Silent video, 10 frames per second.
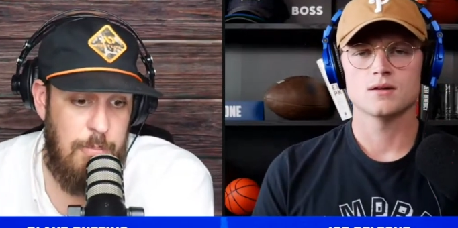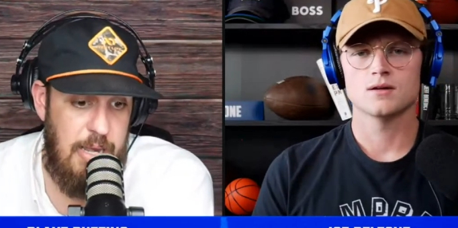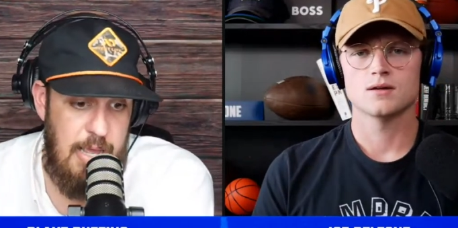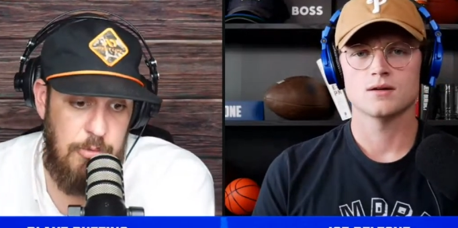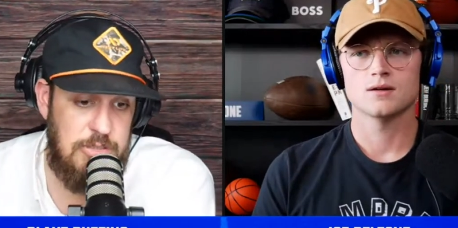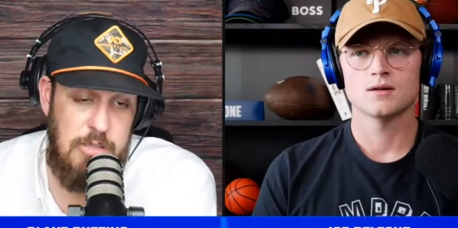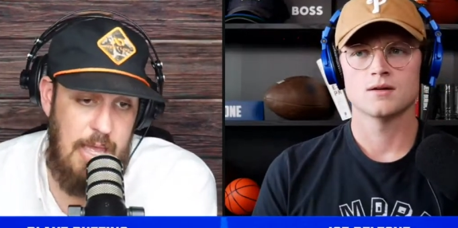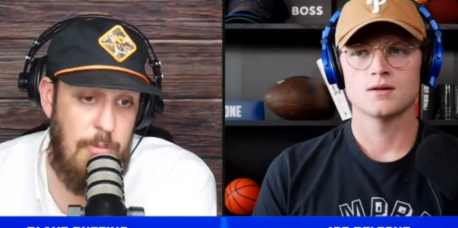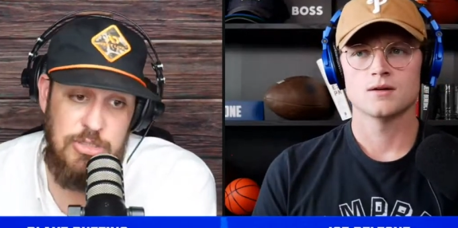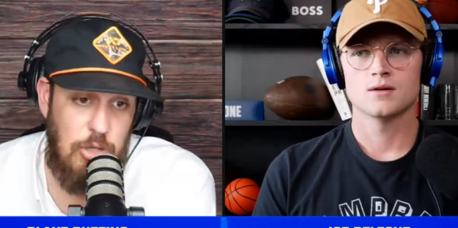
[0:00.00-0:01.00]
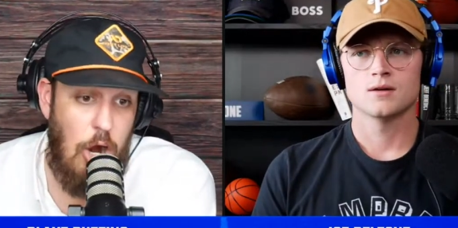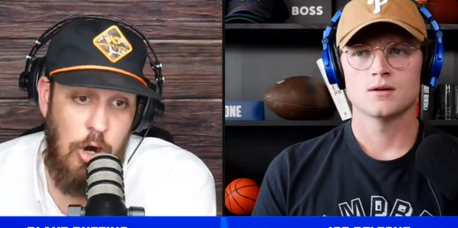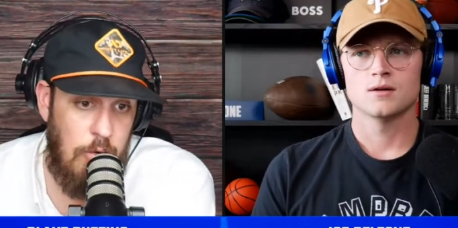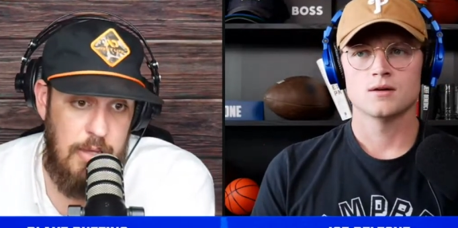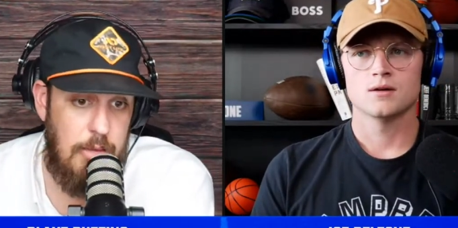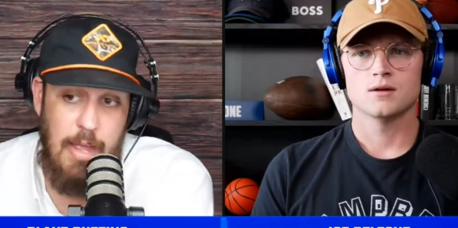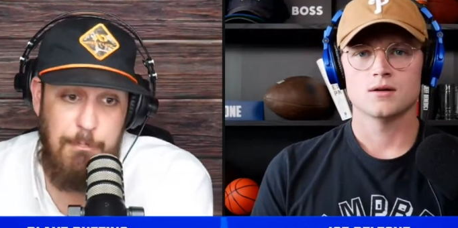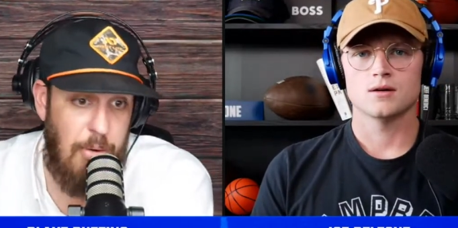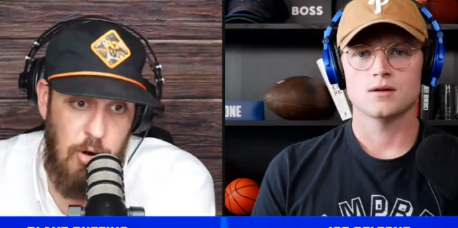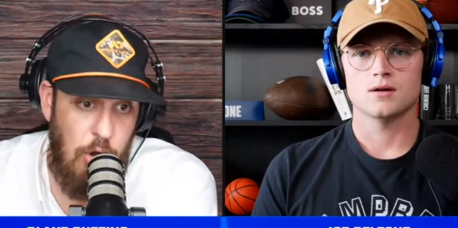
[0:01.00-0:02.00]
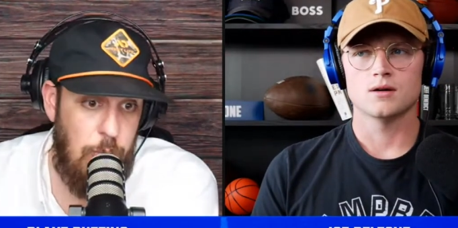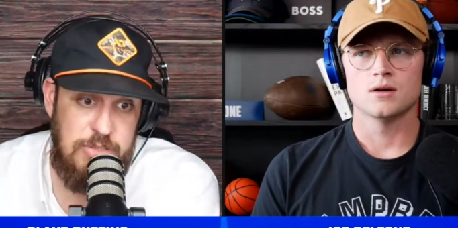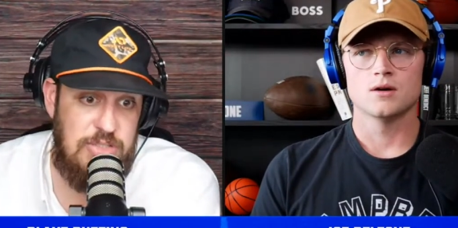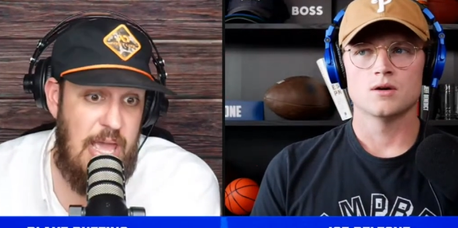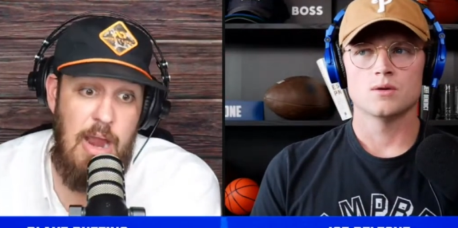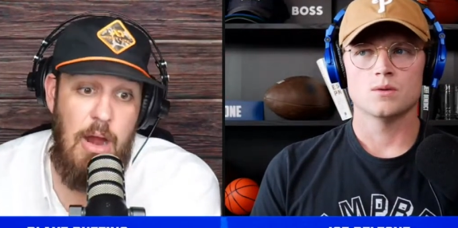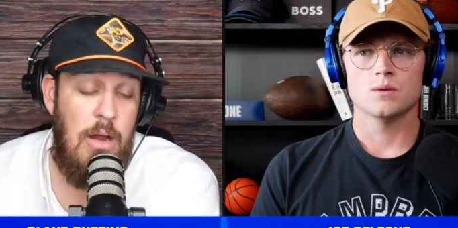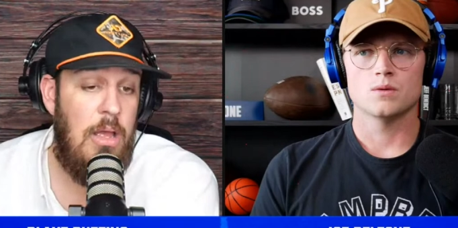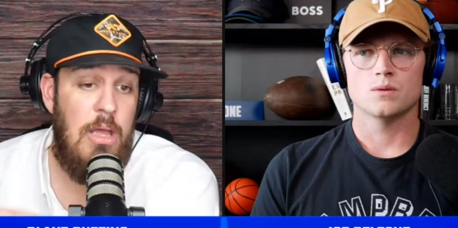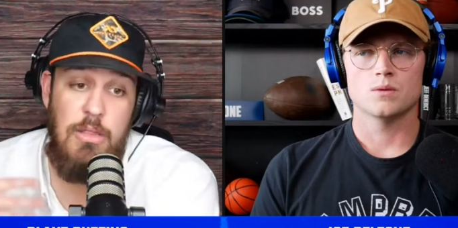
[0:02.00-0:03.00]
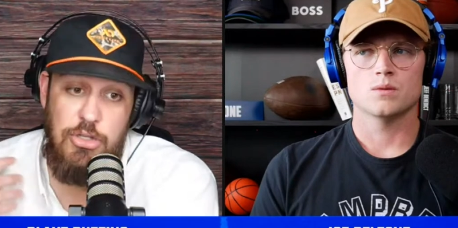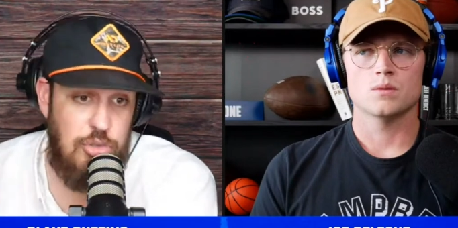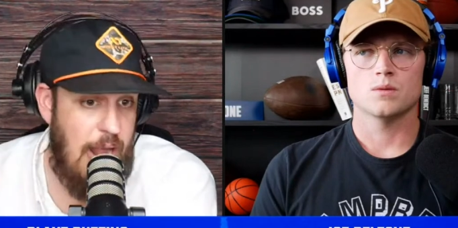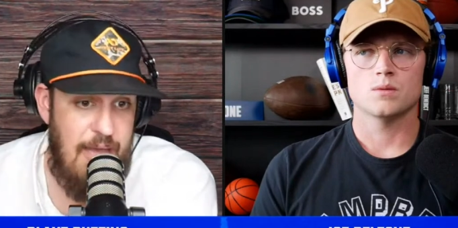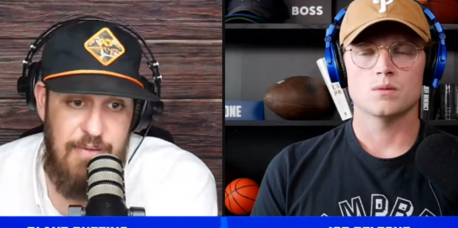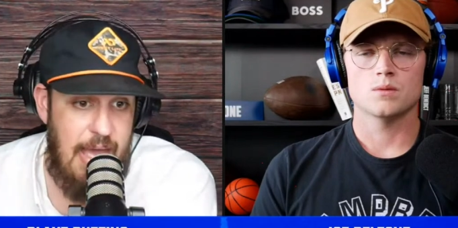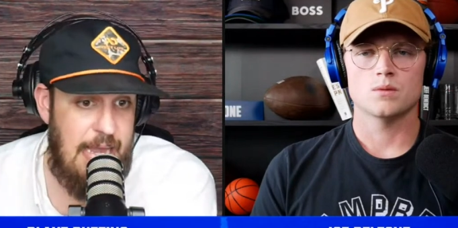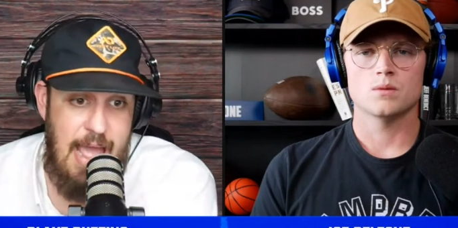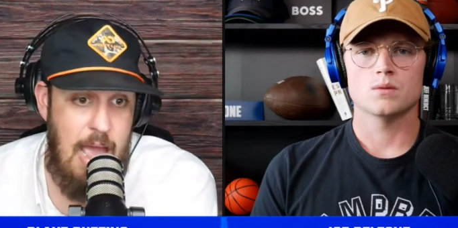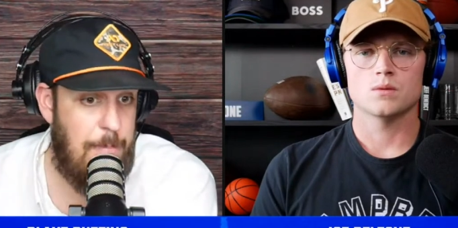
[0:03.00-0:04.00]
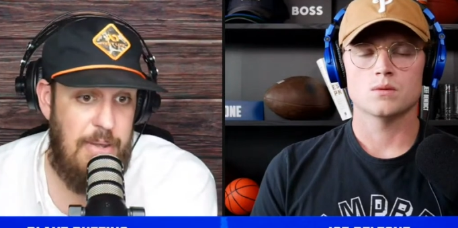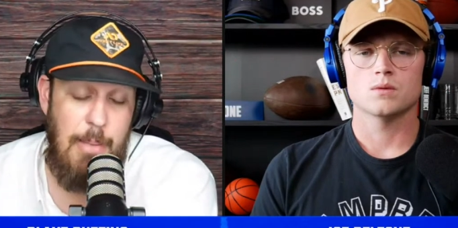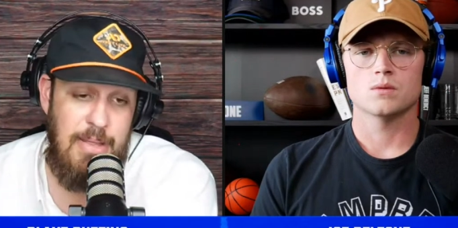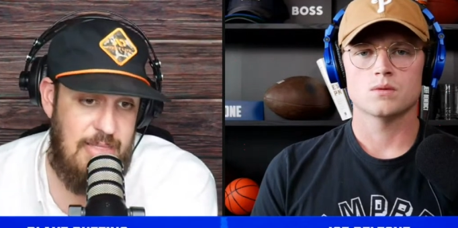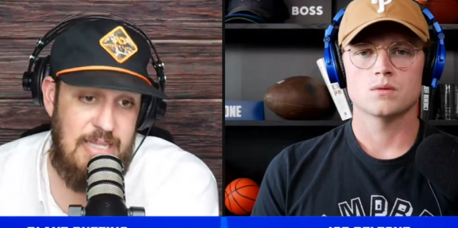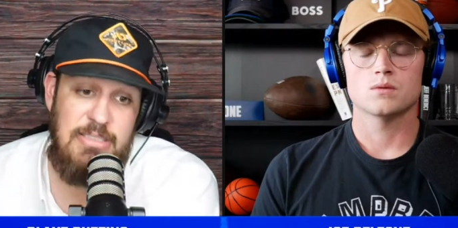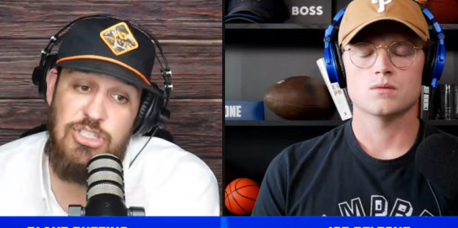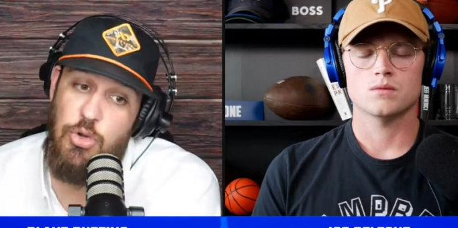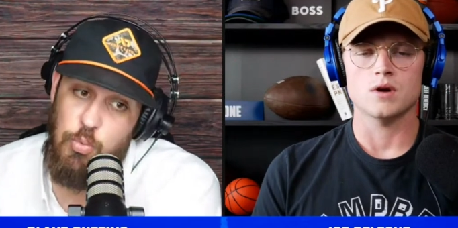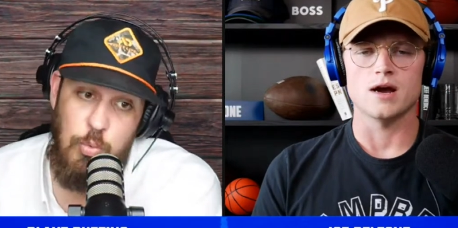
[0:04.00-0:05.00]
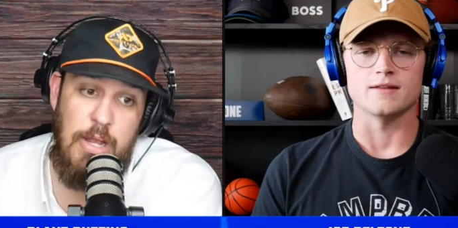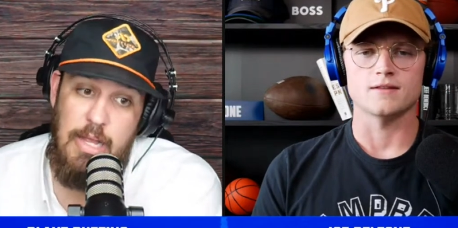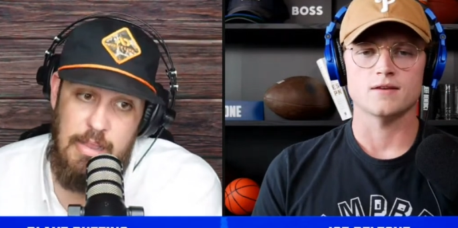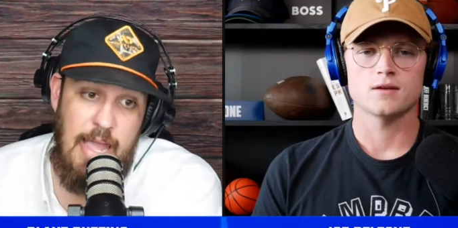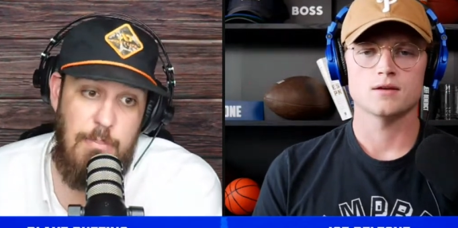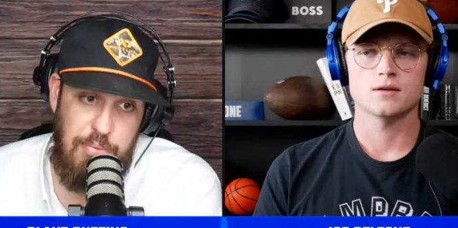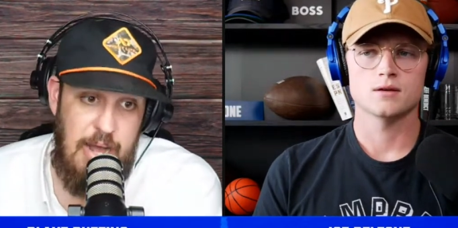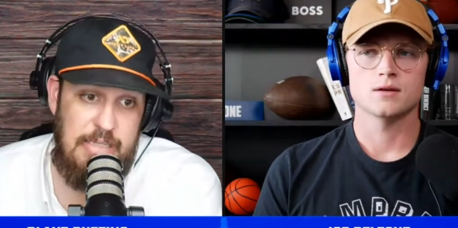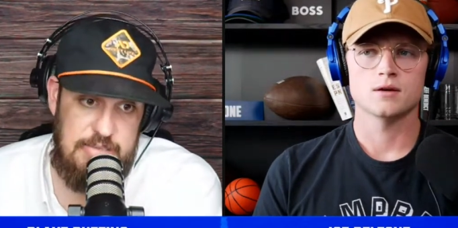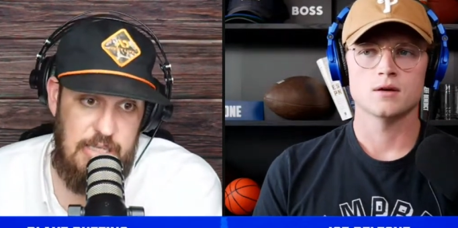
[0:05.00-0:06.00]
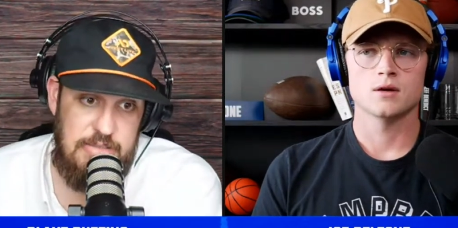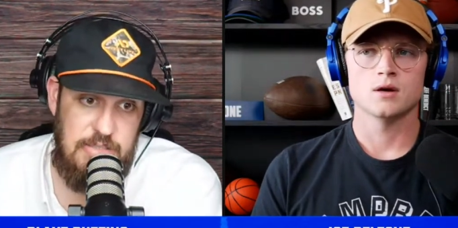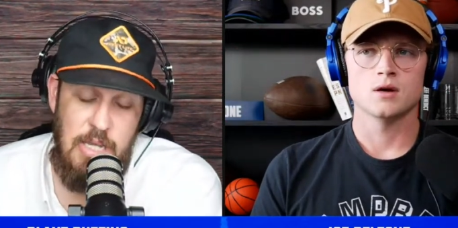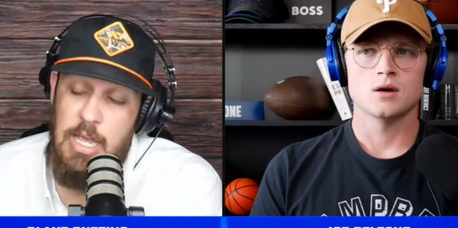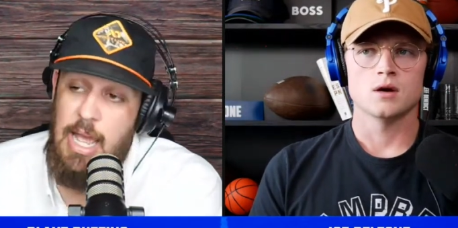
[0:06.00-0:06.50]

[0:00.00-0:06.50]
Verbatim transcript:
Speaker 1: but it was it was early. Like Burrow was there, the draft hadn't happened. I mean, this is a right. really late process.